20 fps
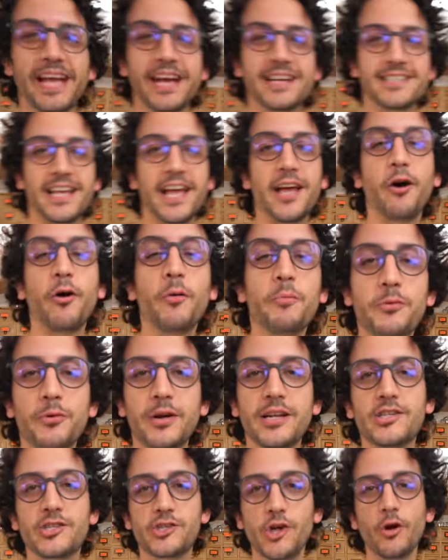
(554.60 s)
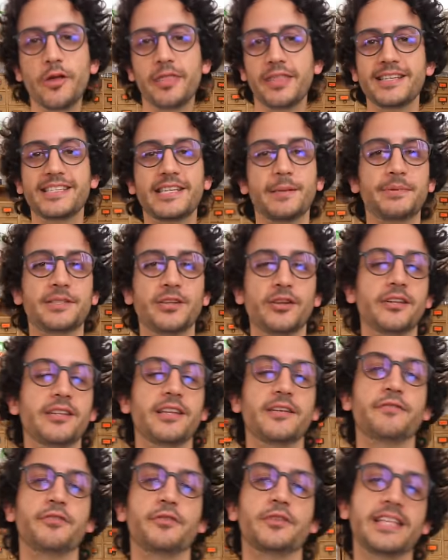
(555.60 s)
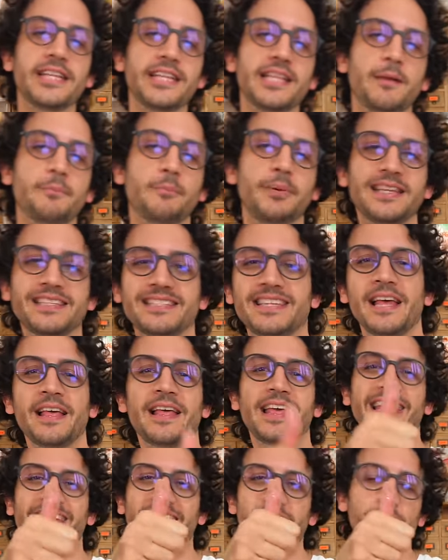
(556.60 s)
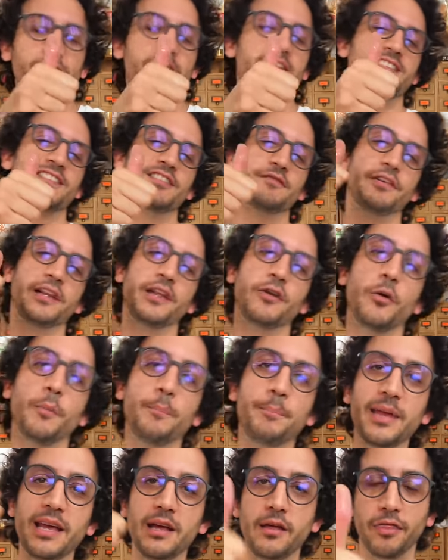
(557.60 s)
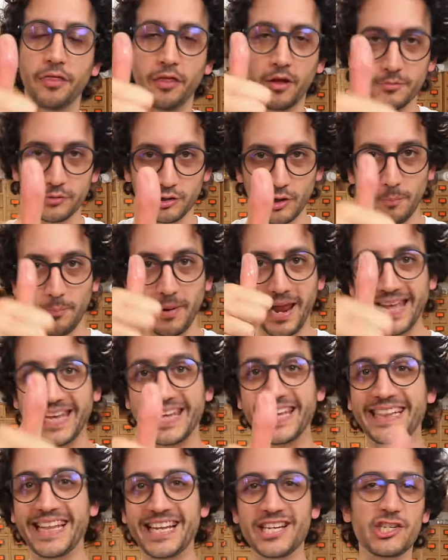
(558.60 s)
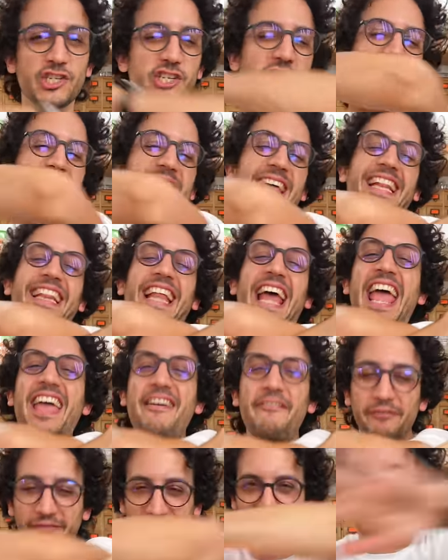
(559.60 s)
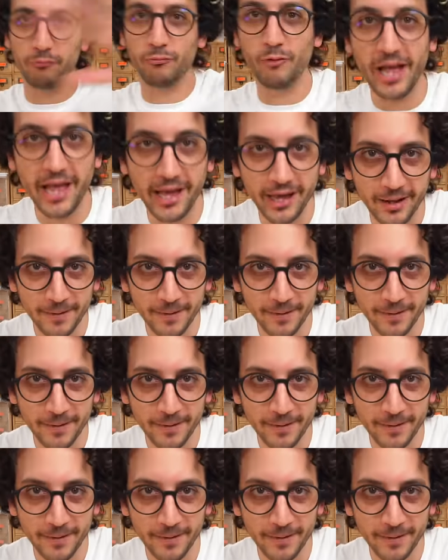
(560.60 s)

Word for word: guys, I hope you enjoyed this episode. If you did, then please give this video a big thumbs up, like it, and share that everywhere.